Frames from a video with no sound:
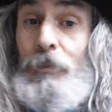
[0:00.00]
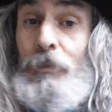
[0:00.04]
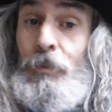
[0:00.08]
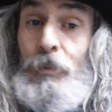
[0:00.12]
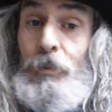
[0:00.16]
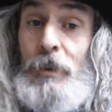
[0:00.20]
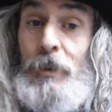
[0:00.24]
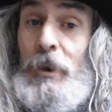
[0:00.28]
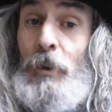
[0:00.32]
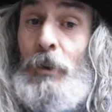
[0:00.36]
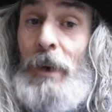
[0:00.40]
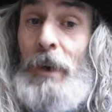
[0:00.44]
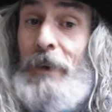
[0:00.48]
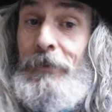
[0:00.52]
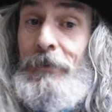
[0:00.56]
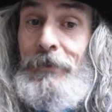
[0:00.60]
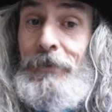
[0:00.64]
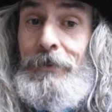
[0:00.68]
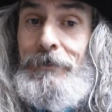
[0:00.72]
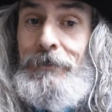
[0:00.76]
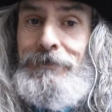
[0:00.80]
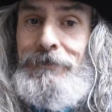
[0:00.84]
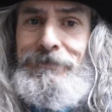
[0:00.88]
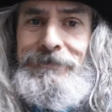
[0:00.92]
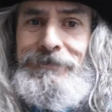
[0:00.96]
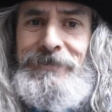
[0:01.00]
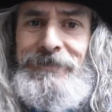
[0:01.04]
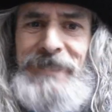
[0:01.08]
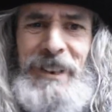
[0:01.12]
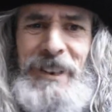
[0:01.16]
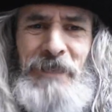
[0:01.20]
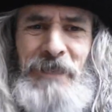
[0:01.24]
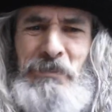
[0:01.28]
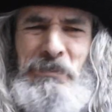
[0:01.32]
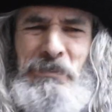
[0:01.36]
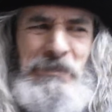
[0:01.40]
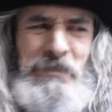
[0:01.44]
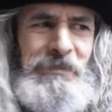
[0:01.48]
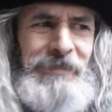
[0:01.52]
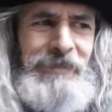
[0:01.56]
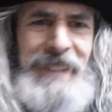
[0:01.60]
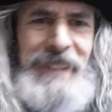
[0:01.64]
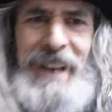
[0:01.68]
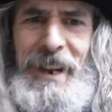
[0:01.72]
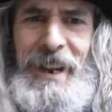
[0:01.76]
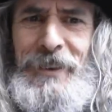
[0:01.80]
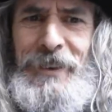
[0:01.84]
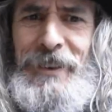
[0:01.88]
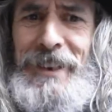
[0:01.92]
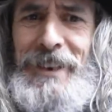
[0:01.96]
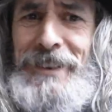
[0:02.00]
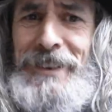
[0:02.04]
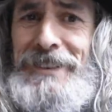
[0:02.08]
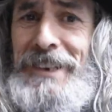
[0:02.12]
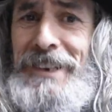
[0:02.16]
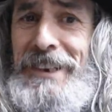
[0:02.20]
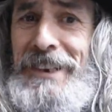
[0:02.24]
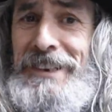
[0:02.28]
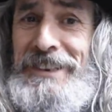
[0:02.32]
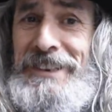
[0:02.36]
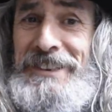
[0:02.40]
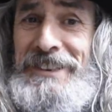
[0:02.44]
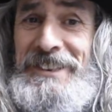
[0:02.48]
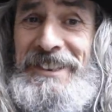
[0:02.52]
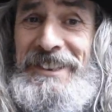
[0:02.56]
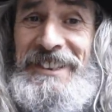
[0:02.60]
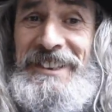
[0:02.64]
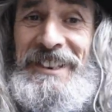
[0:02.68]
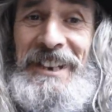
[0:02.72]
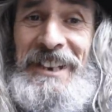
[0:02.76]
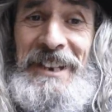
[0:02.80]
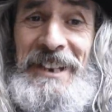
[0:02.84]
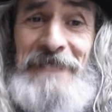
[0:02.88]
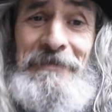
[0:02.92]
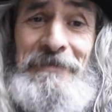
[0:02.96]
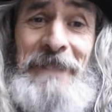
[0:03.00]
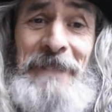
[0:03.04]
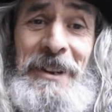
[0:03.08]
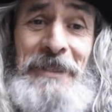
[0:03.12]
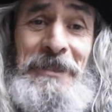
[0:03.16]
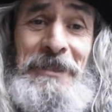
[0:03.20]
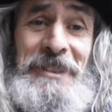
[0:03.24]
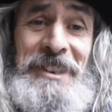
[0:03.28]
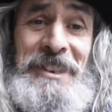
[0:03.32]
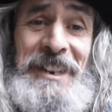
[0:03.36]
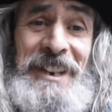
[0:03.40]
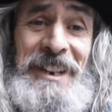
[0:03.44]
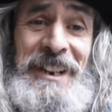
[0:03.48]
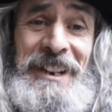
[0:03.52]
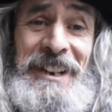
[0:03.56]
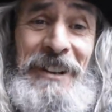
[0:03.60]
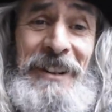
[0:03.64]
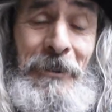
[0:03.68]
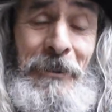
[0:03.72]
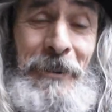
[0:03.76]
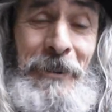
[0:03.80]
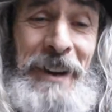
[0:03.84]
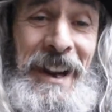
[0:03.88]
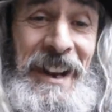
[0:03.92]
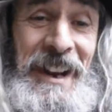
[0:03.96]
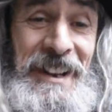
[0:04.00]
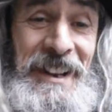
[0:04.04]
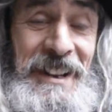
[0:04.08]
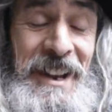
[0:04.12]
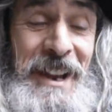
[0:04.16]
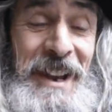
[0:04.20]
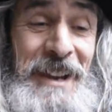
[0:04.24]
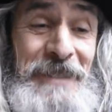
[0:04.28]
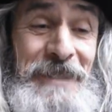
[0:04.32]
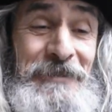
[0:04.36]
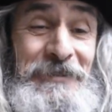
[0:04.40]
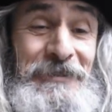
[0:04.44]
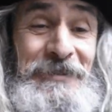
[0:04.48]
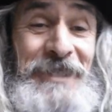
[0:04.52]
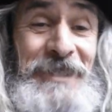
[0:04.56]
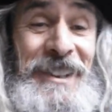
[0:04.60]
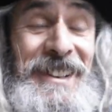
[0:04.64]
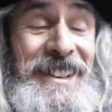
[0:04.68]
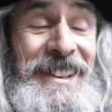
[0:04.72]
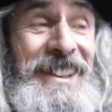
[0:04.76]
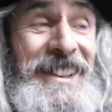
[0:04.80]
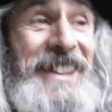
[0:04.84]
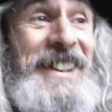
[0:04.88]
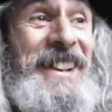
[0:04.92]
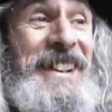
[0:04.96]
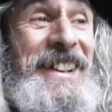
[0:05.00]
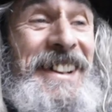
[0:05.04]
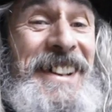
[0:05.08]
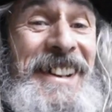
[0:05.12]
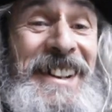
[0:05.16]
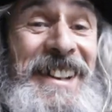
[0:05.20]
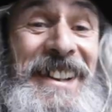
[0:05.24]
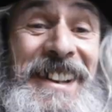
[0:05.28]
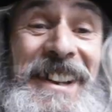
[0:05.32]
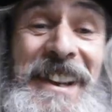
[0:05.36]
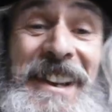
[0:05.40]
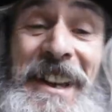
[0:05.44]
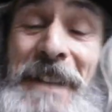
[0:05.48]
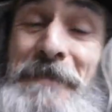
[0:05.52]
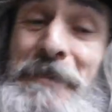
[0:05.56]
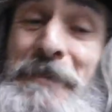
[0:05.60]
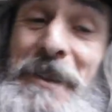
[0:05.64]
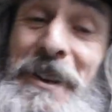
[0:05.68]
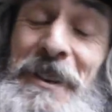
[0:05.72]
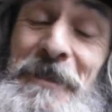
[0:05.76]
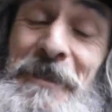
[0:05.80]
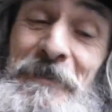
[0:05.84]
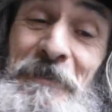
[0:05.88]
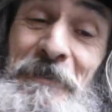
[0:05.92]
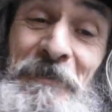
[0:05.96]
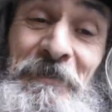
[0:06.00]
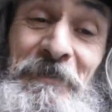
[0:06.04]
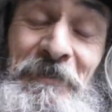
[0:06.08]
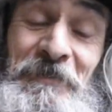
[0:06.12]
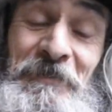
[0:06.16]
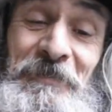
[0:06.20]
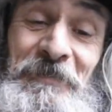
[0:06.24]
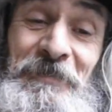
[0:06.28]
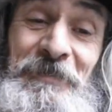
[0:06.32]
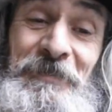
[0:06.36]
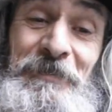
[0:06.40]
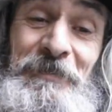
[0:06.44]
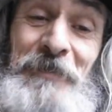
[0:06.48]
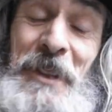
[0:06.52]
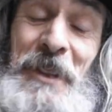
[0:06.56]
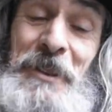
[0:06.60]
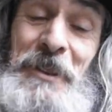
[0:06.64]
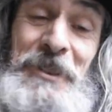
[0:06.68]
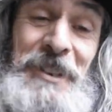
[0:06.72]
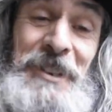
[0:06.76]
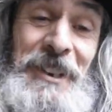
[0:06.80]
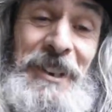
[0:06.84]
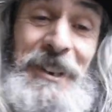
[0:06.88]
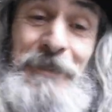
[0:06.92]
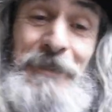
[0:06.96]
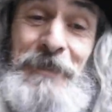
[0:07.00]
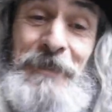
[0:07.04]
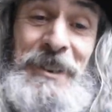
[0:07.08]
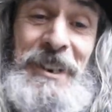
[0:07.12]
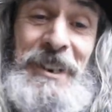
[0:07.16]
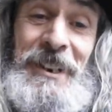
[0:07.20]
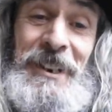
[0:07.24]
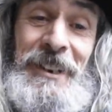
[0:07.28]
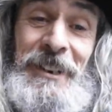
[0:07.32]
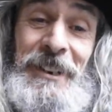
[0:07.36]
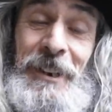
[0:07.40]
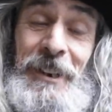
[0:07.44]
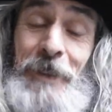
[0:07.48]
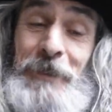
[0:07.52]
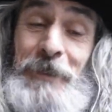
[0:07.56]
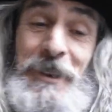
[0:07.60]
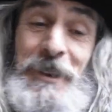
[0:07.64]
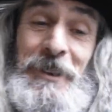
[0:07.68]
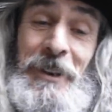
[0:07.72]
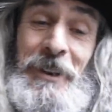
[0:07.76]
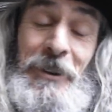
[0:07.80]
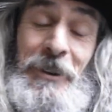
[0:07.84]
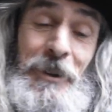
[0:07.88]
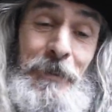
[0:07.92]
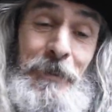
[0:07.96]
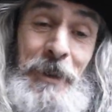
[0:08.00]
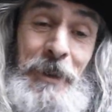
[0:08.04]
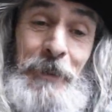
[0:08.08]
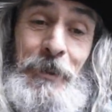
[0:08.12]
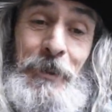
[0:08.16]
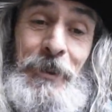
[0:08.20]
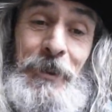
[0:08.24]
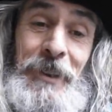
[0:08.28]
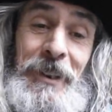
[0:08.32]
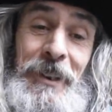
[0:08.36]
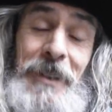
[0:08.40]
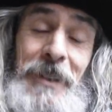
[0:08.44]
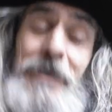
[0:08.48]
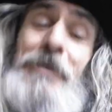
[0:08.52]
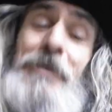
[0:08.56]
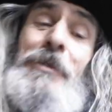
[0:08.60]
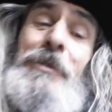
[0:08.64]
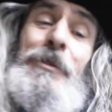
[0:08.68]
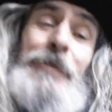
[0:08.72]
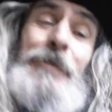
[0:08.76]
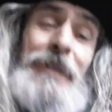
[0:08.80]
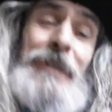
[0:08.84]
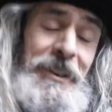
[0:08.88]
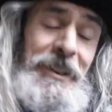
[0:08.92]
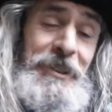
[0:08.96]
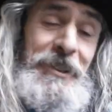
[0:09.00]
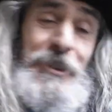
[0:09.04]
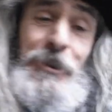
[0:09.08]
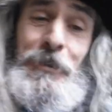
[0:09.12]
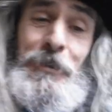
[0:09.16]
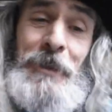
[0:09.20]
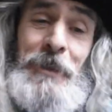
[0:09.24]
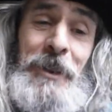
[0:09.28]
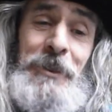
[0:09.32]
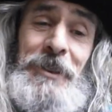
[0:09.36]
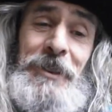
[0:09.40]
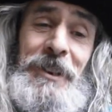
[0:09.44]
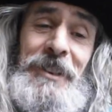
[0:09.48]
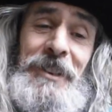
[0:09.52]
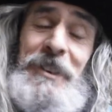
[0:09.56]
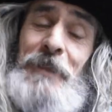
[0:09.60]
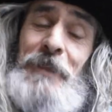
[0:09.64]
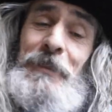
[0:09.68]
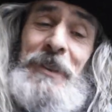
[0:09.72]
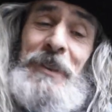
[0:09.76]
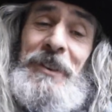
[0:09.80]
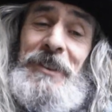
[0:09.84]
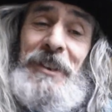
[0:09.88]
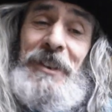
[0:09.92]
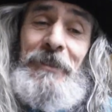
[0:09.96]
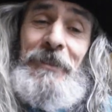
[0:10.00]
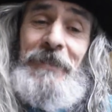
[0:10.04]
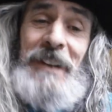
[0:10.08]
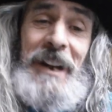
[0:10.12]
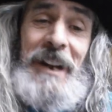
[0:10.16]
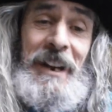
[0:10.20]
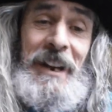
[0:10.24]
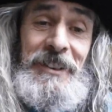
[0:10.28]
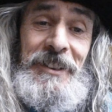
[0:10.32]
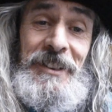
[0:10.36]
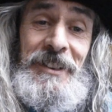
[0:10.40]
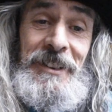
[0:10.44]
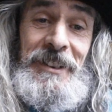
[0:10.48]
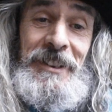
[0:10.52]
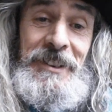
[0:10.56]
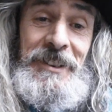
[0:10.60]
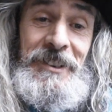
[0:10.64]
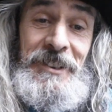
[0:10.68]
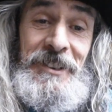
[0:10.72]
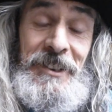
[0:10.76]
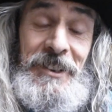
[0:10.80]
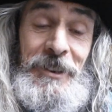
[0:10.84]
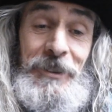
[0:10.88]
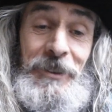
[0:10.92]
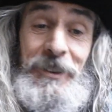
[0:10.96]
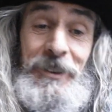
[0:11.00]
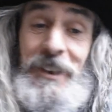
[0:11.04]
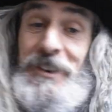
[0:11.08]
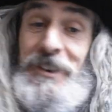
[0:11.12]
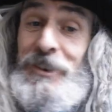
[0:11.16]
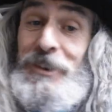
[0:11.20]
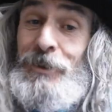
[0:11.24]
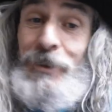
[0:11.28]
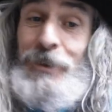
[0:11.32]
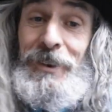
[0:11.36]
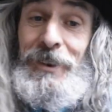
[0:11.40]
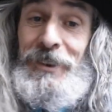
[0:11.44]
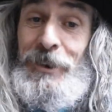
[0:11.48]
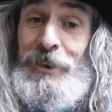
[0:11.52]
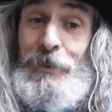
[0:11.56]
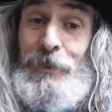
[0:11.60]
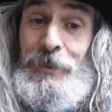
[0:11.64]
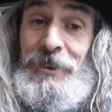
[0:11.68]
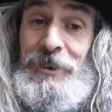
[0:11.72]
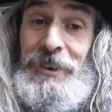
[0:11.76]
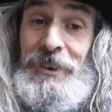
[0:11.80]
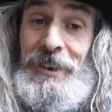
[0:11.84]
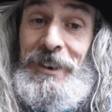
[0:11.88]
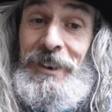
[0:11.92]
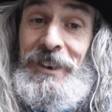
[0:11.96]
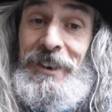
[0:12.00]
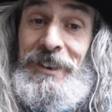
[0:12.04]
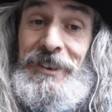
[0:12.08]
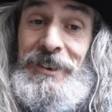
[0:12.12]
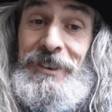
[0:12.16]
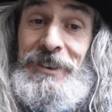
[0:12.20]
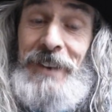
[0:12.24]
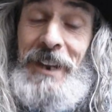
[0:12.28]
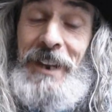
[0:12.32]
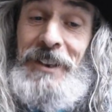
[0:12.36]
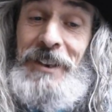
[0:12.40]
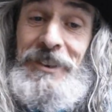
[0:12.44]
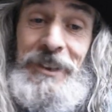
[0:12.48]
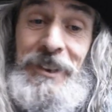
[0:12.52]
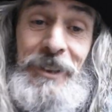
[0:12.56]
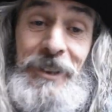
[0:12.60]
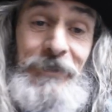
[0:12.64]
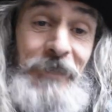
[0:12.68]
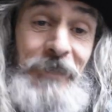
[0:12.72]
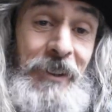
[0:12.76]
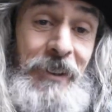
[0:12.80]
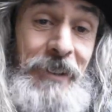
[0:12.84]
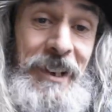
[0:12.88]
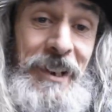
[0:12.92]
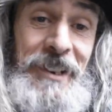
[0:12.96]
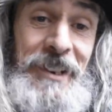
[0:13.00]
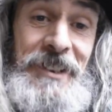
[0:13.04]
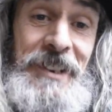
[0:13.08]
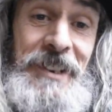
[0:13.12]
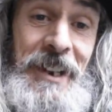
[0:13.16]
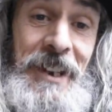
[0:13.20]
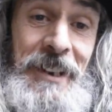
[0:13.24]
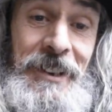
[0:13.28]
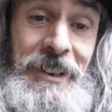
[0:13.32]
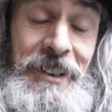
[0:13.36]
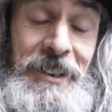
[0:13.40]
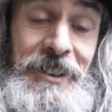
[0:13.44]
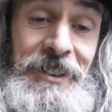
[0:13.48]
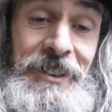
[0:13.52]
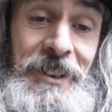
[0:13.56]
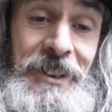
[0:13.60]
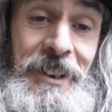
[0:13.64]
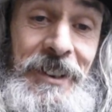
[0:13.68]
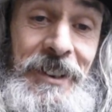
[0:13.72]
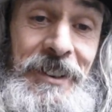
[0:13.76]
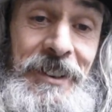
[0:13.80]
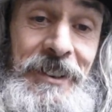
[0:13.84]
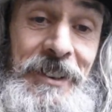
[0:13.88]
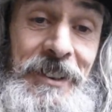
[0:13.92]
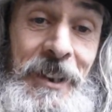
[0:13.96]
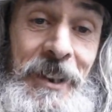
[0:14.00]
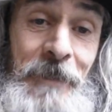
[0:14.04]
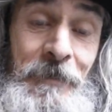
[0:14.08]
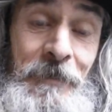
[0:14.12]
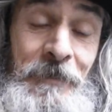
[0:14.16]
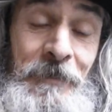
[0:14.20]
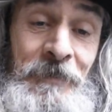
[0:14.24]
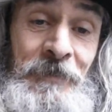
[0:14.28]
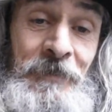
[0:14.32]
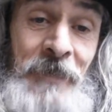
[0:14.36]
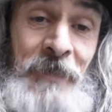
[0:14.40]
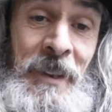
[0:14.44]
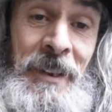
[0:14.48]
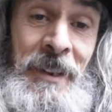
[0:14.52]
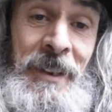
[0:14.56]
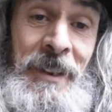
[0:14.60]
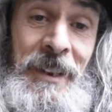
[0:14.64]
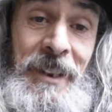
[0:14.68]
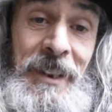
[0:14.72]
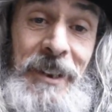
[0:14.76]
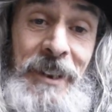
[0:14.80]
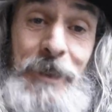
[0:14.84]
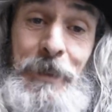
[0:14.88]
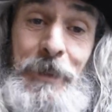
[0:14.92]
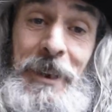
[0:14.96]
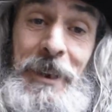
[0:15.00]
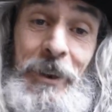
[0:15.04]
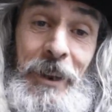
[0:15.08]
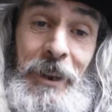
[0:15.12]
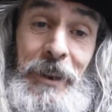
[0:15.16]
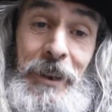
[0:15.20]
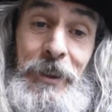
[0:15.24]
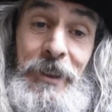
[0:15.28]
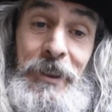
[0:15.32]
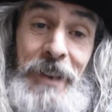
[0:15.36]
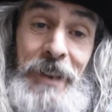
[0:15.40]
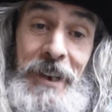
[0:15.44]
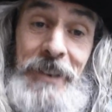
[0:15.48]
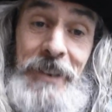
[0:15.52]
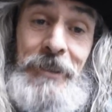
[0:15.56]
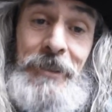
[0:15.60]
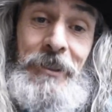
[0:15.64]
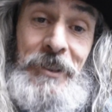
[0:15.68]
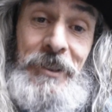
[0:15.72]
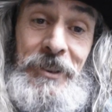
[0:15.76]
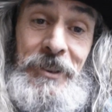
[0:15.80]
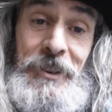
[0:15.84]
We all have Catholic tastes in music, or can have. But music in particular, I mean, a lot of people think, oh, classical music, something to relax and listen to. That's quite the opposite. It's actually very intense, and it's a bit like theatre